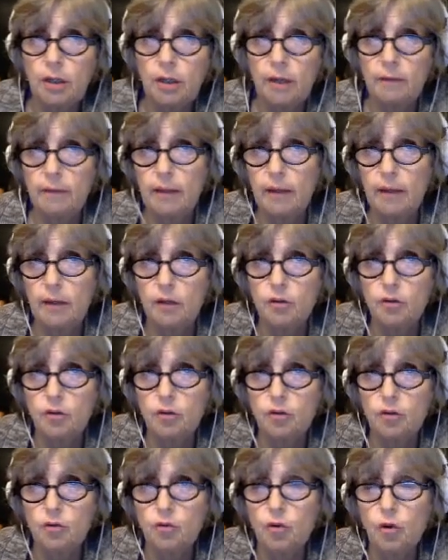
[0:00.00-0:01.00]
to get that
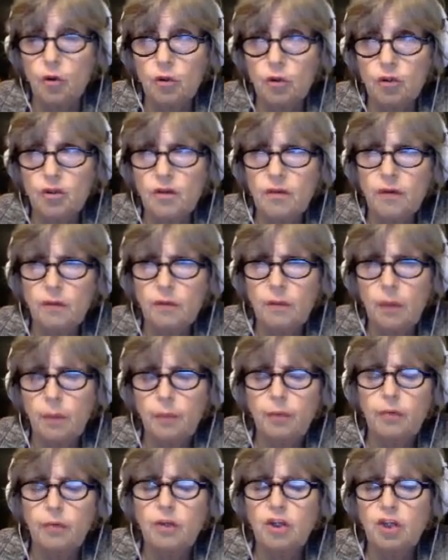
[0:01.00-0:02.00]
under control, or to even
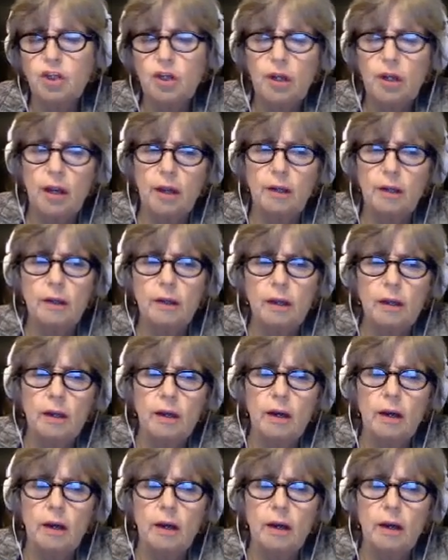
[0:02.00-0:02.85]
appreciate